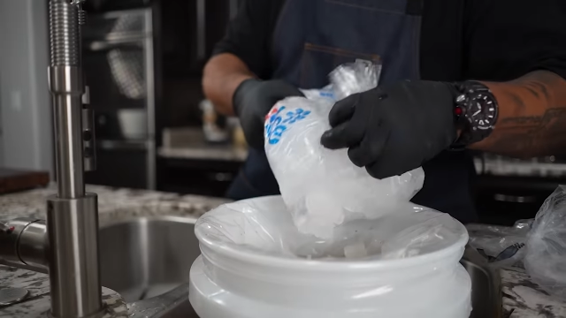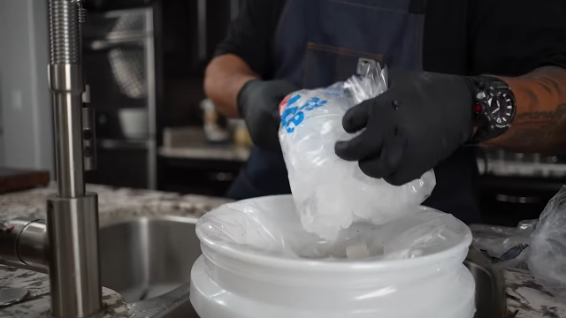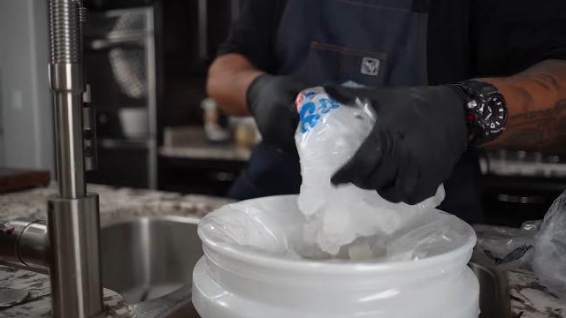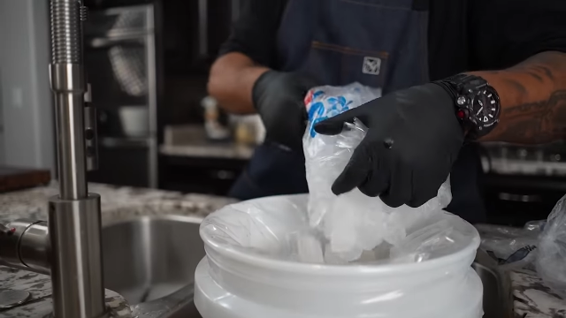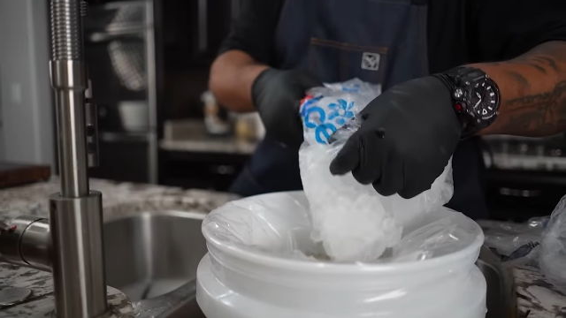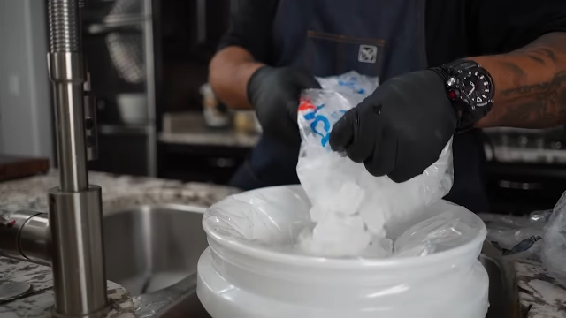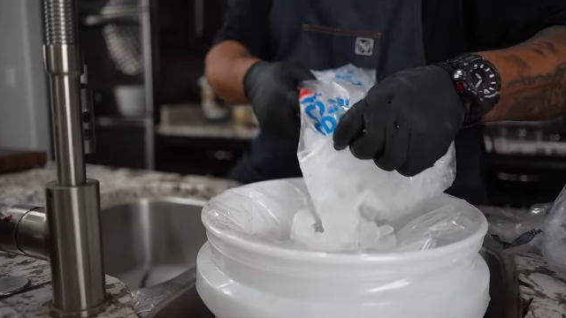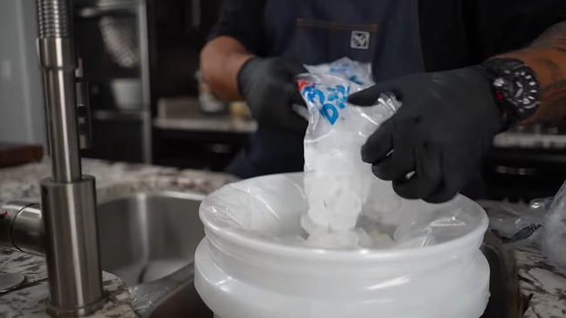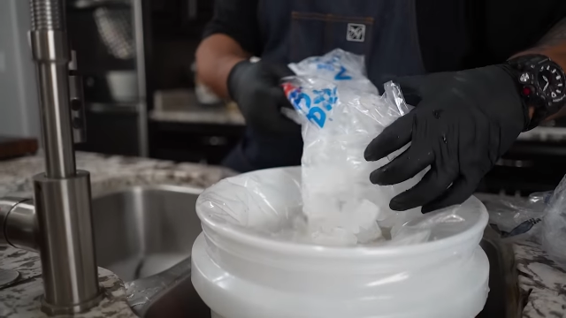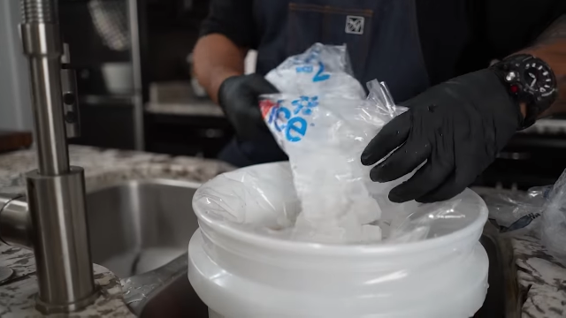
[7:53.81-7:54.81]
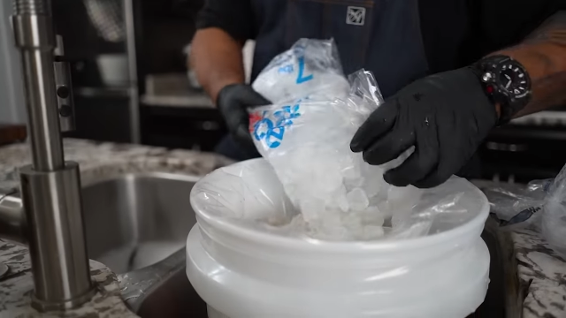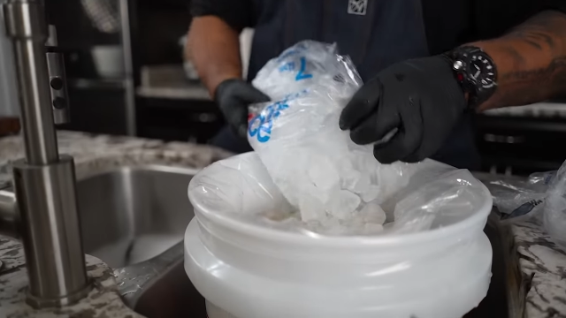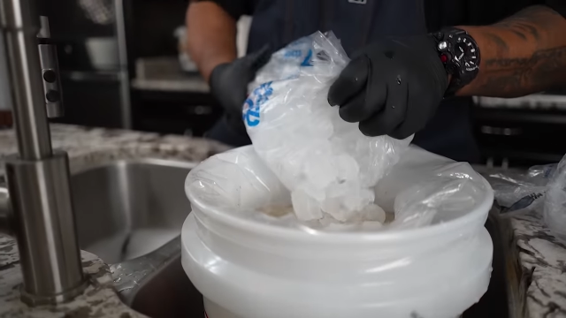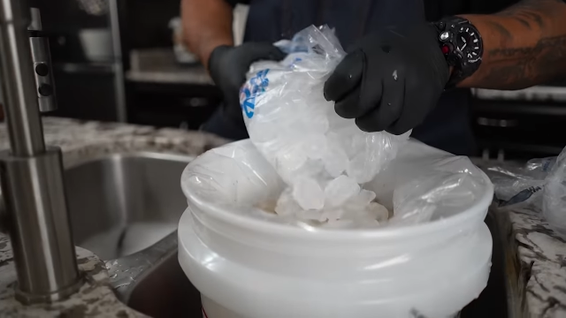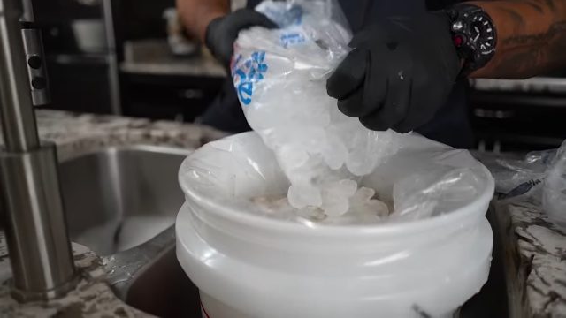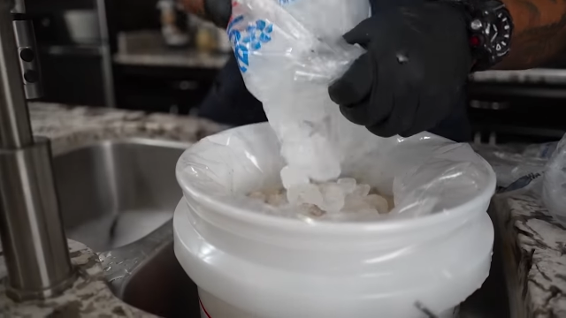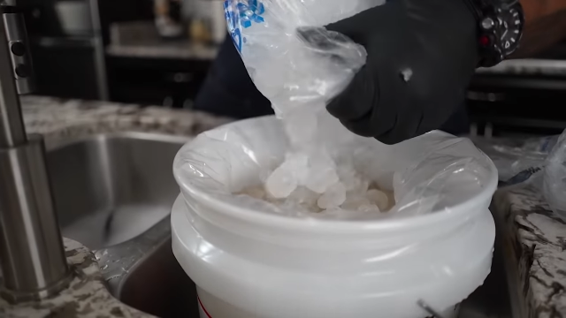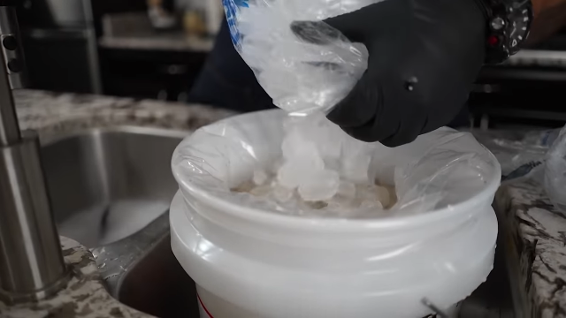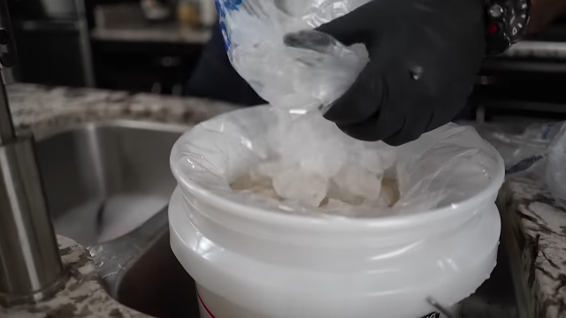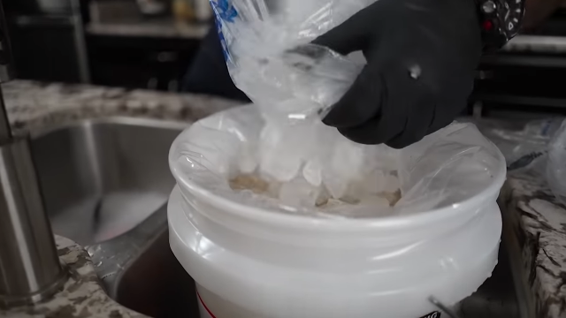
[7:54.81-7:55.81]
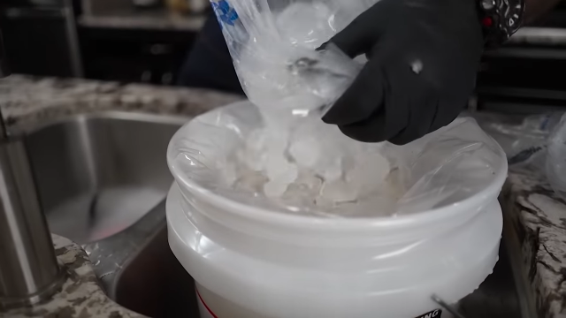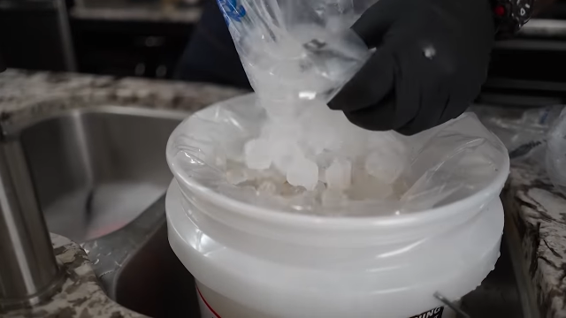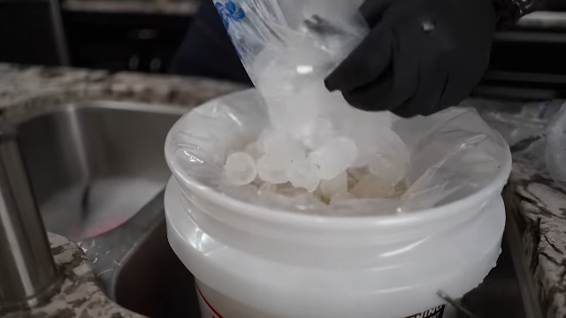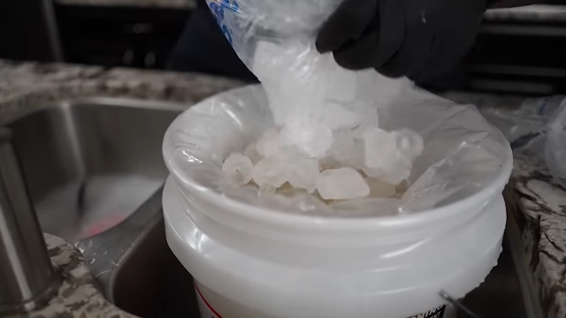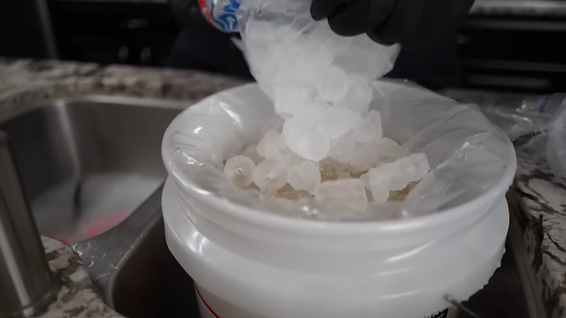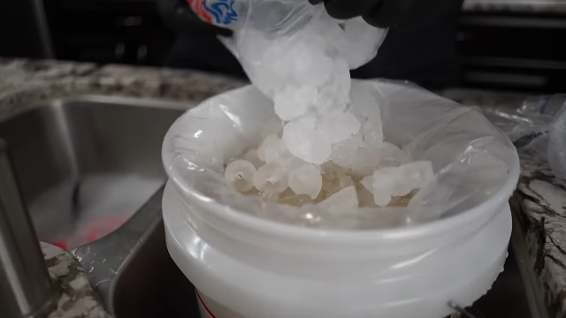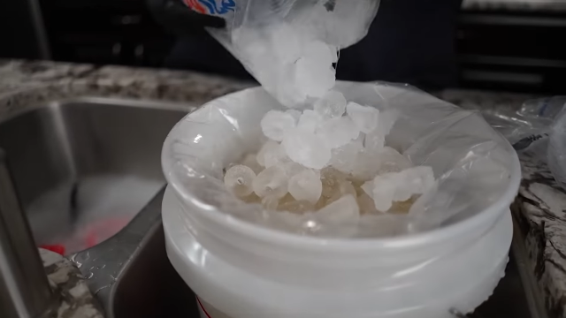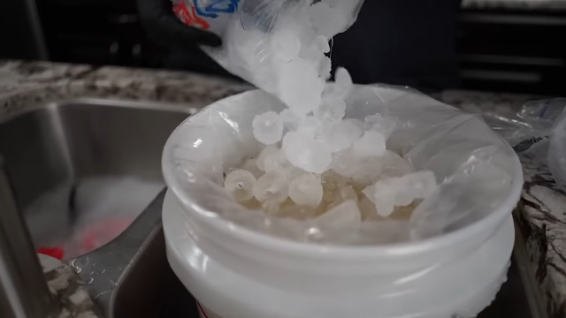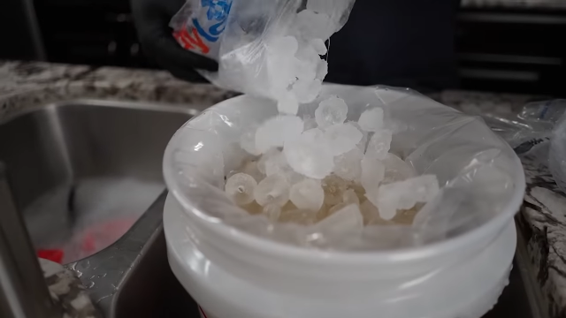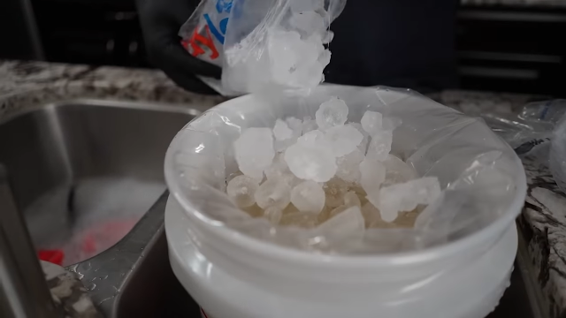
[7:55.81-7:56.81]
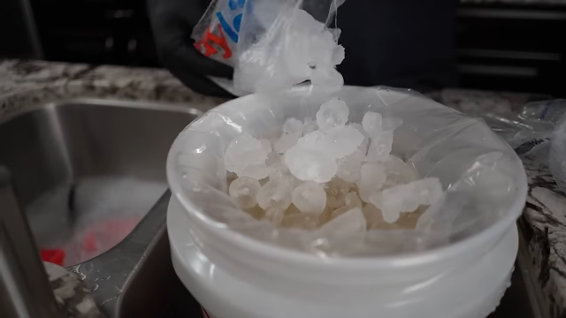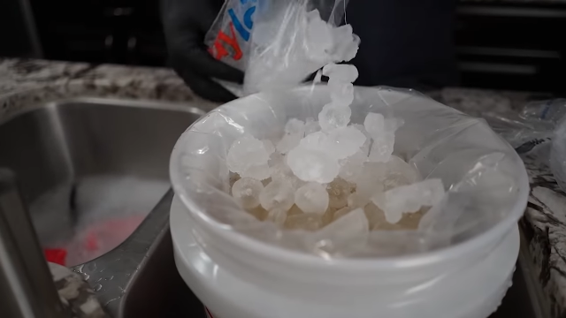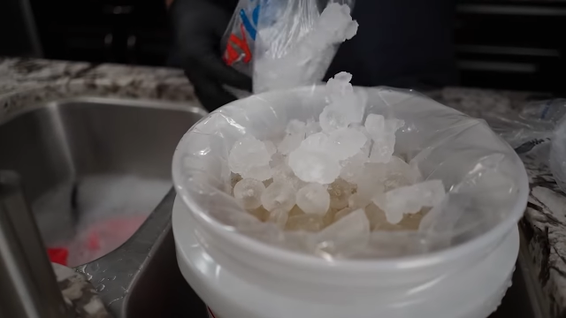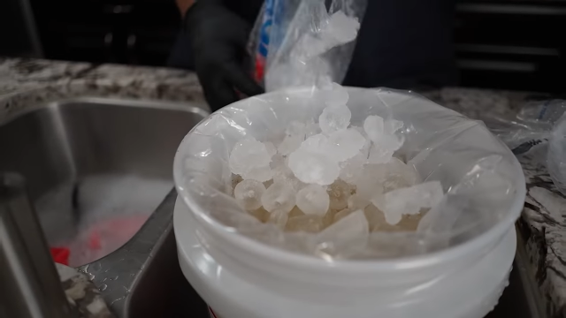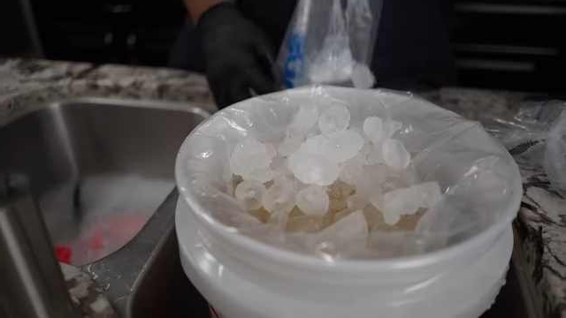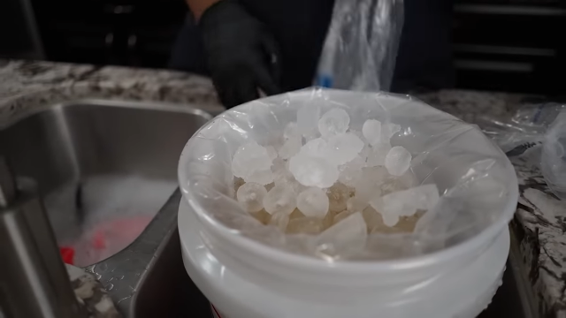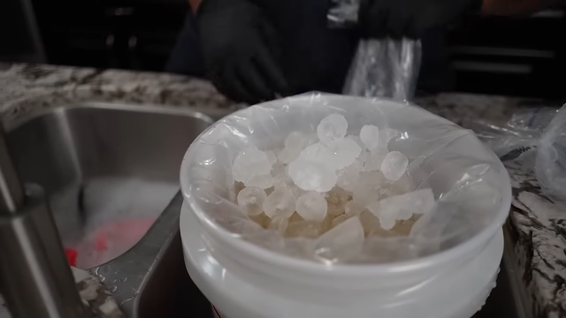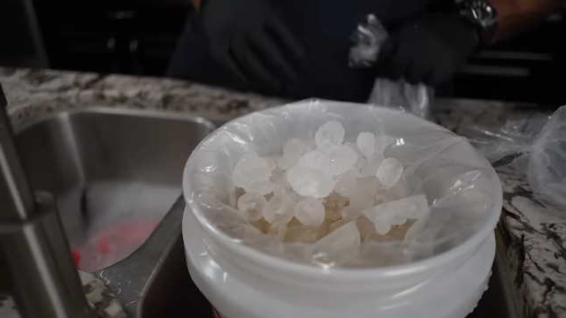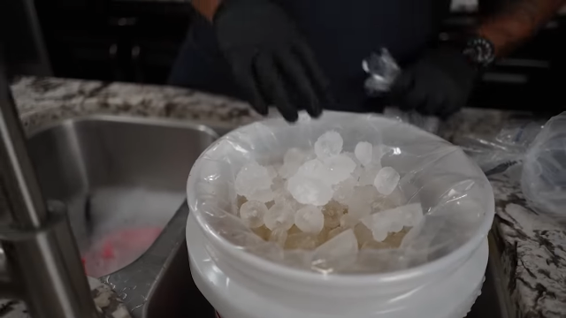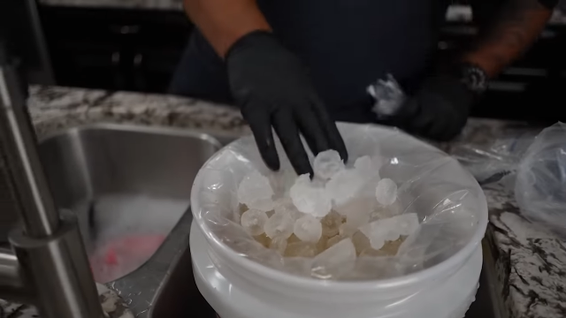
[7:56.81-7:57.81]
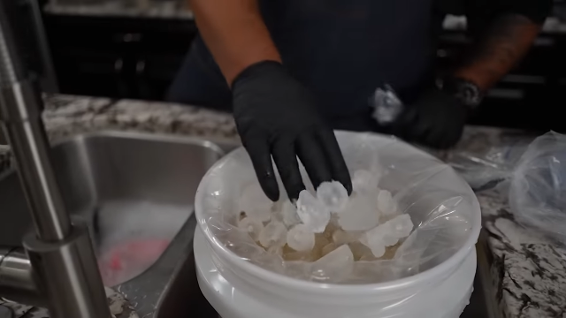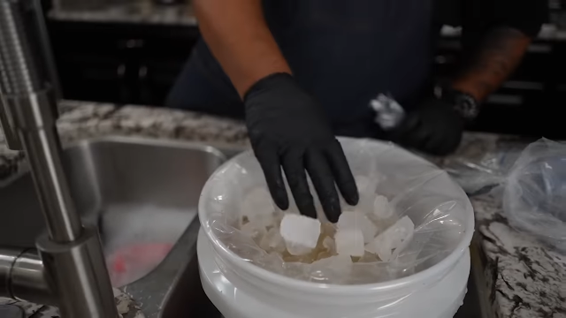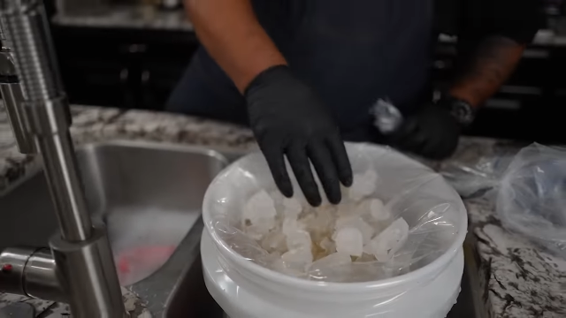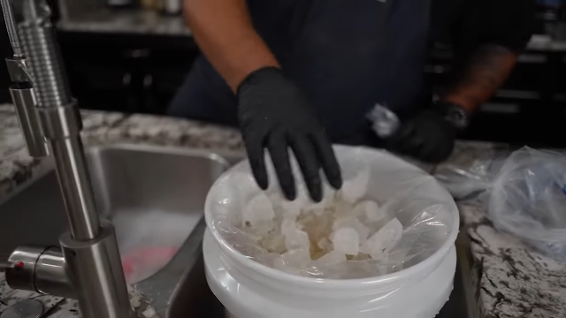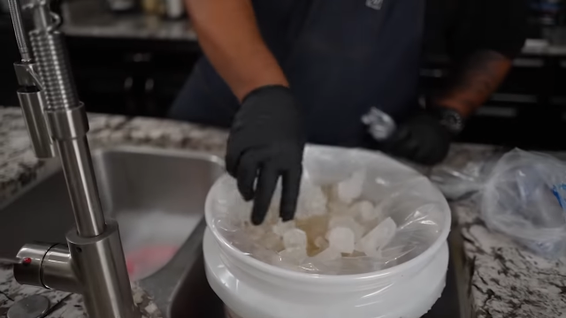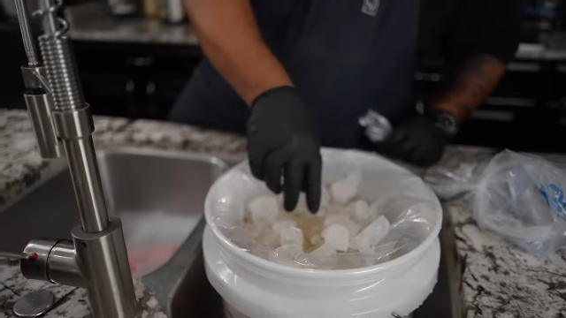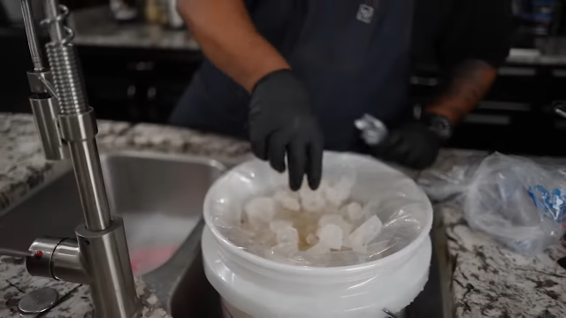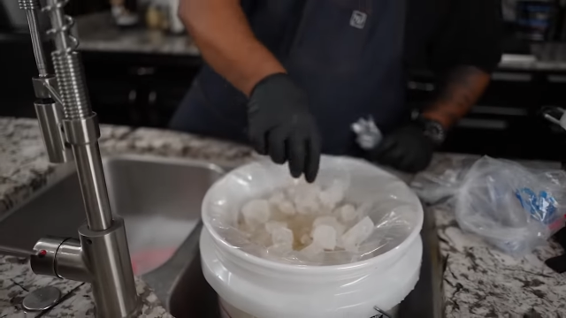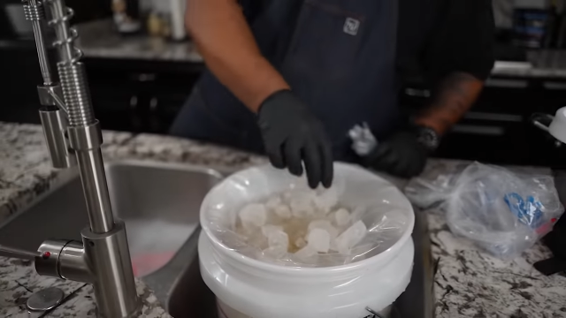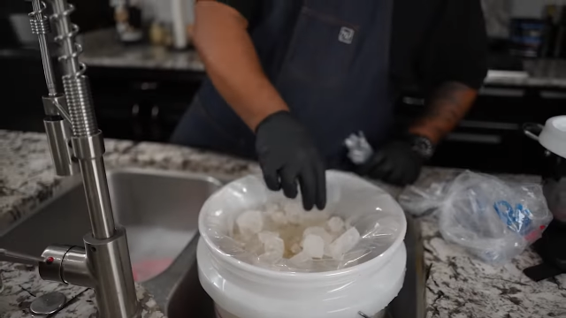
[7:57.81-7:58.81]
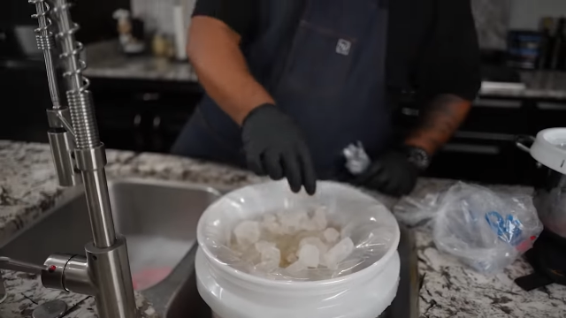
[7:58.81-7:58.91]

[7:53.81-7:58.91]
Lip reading: No face is visible, so there are no lips to read.